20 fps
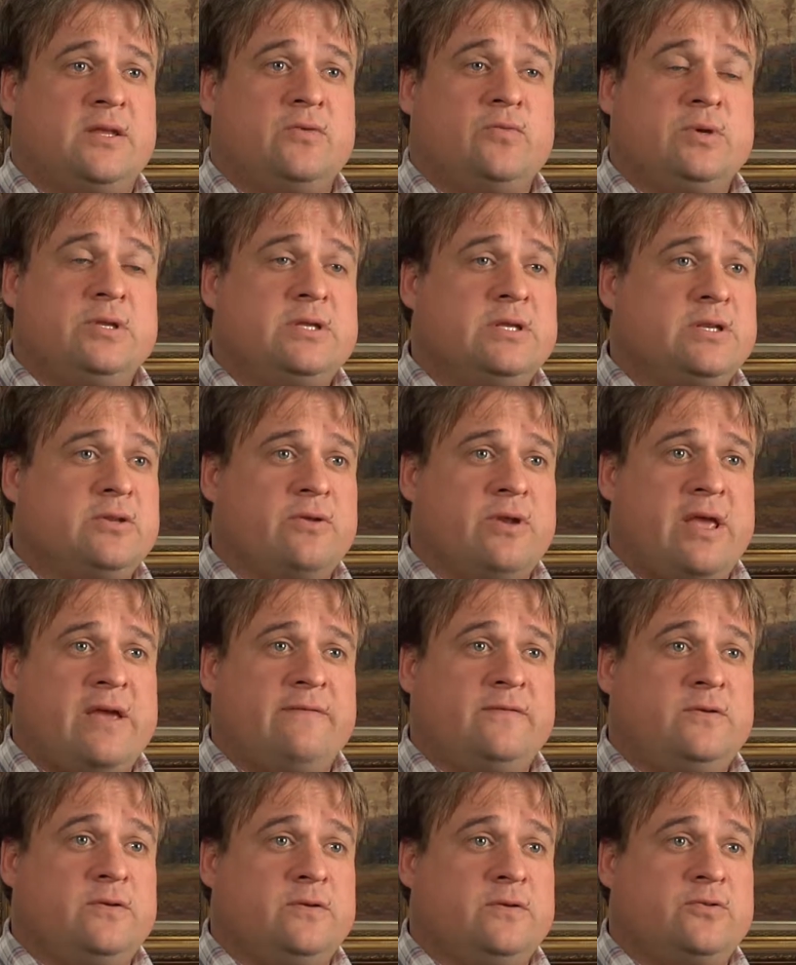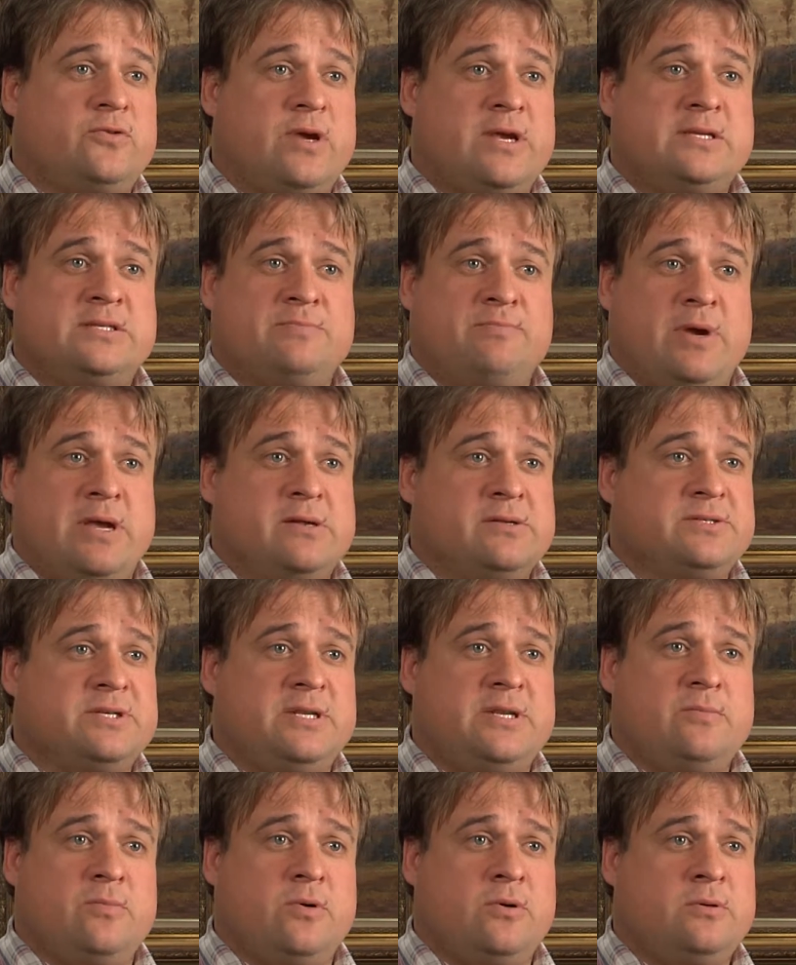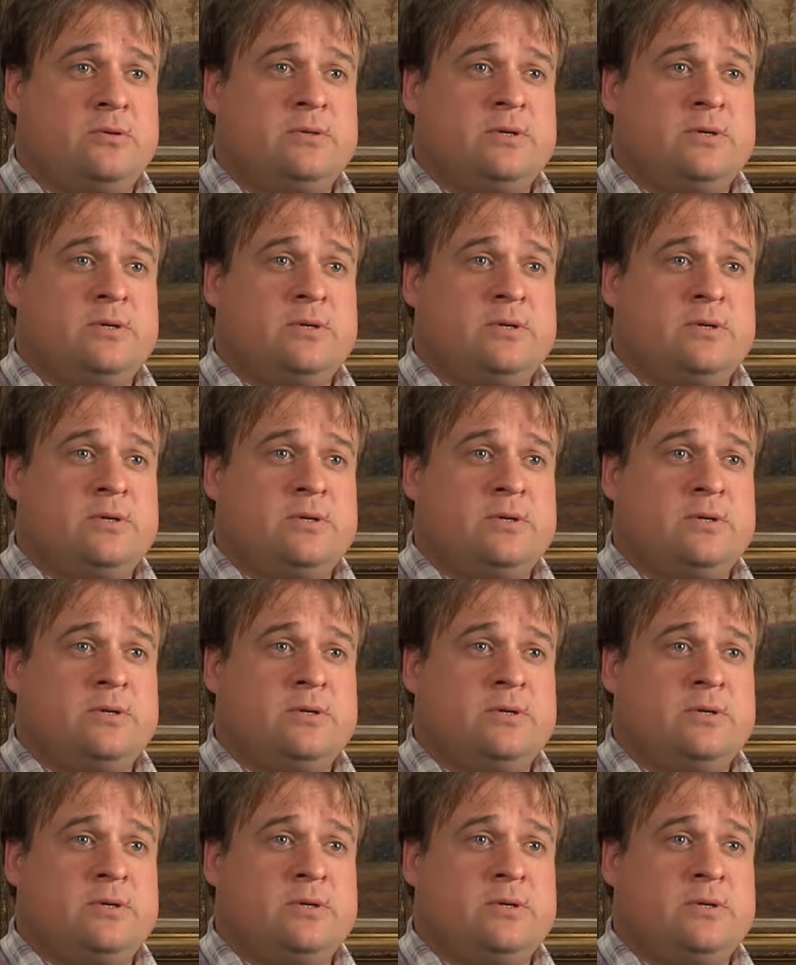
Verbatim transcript: that we did not have to trace mails anymore.